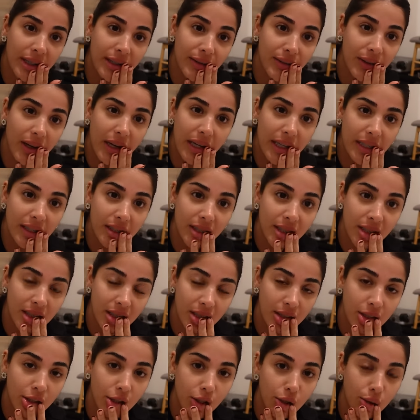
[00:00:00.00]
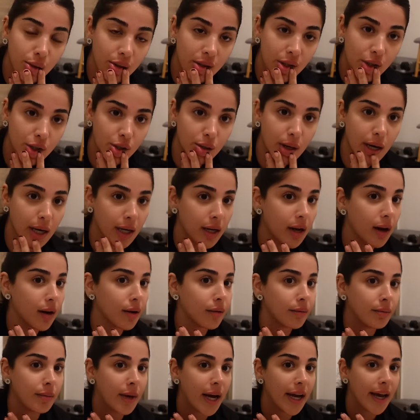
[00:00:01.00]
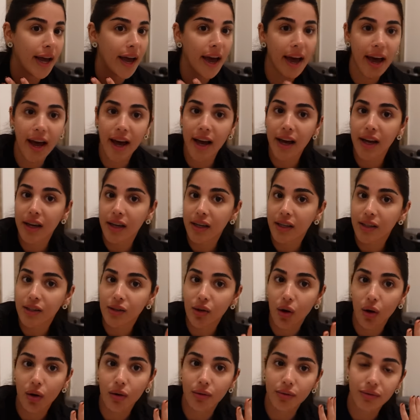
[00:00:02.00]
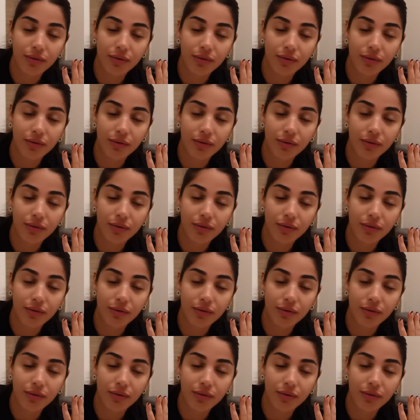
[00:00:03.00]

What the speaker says: giving cuteness right now. My hair is all